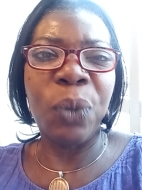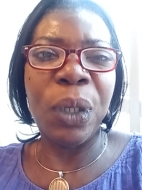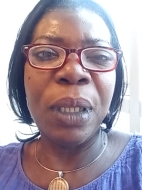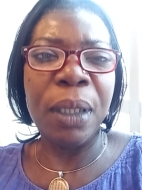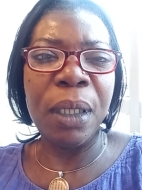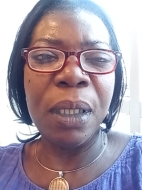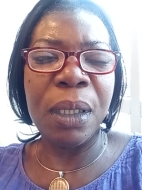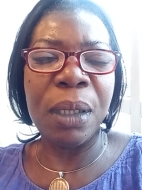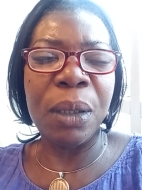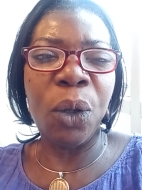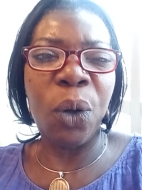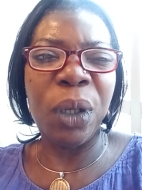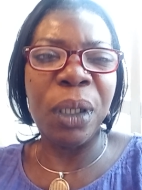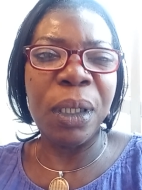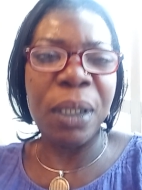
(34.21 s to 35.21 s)
when these
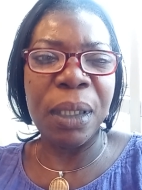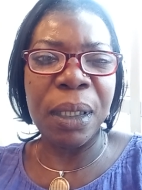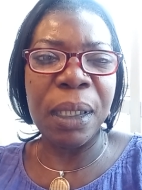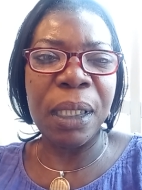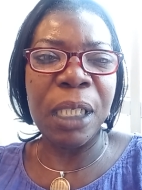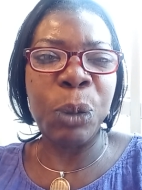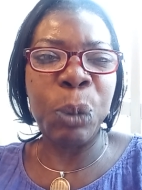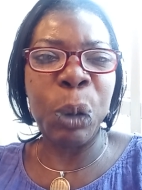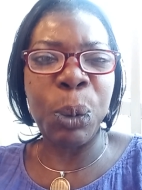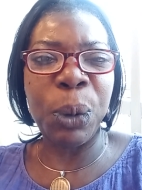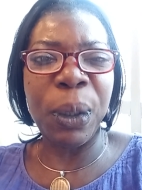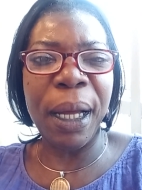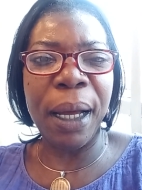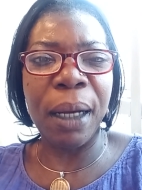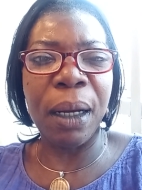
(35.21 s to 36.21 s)
lawyers and these
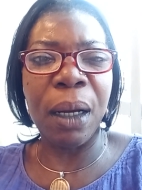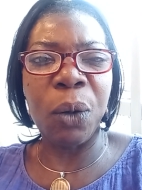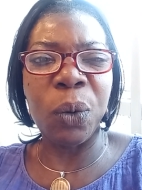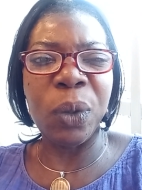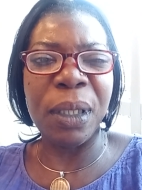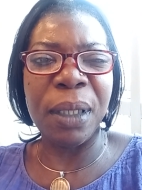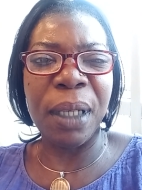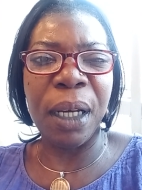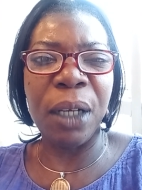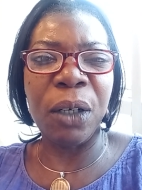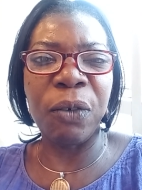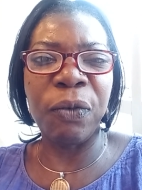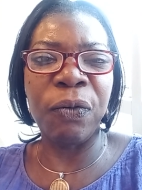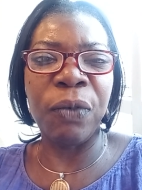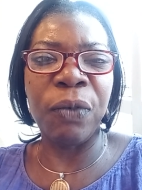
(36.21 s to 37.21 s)
people act outside
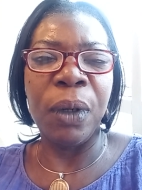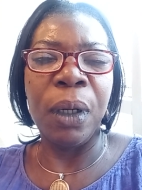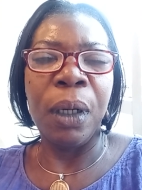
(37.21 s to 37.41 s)
of